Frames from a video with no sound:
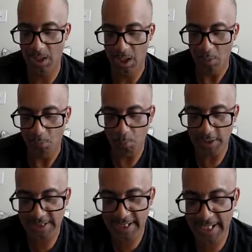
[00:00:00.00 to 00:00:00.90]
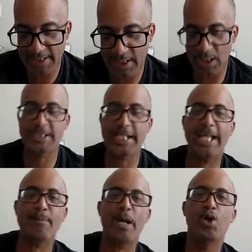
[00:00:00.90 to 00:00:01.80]
Mm-hmm. Well, once again, uh,
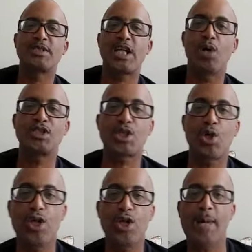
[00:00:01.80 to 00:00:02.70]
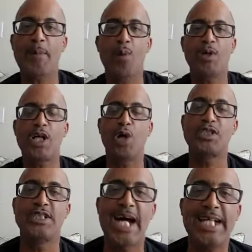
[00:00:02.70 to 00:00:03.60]
TaylorMade Hoops Coaches Corner. I'm on with
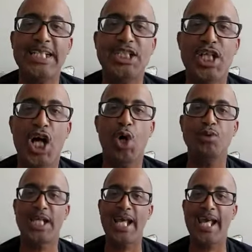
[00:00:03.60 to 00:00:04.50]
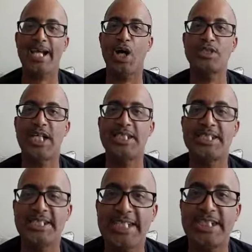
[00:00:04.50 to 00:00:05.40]
Coach Donnie Jones, head coach at
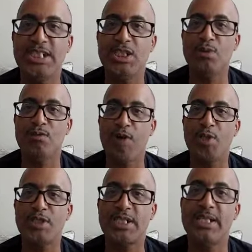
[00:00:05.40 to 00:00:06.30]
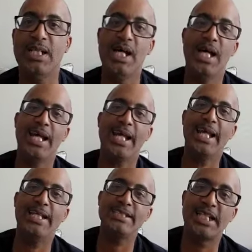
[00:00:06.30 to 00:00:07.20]
Stetson University
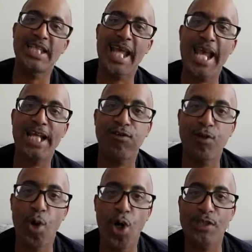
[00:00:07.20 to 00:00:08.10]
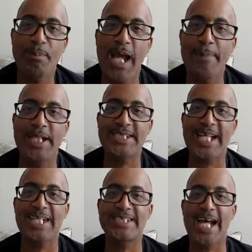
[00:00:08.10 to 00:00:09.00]
in DeLand, Florida, baby.
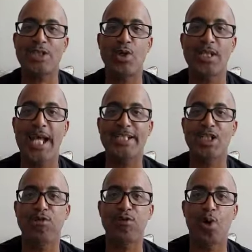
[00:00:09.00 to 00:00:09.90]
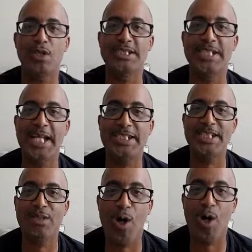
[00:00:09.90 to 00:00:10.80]
That's outside Orlando, Florida.
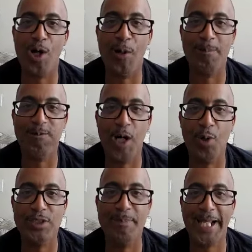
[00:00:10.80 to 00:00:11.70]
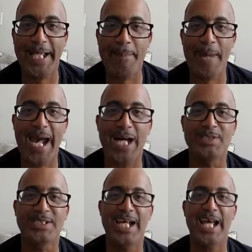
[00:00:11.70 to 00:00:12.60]
Disney World, folks. Mickey
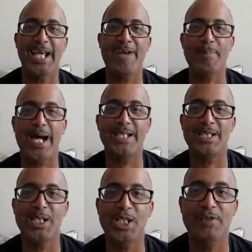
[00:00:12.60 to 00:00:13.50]
Mouse. Hey, everybody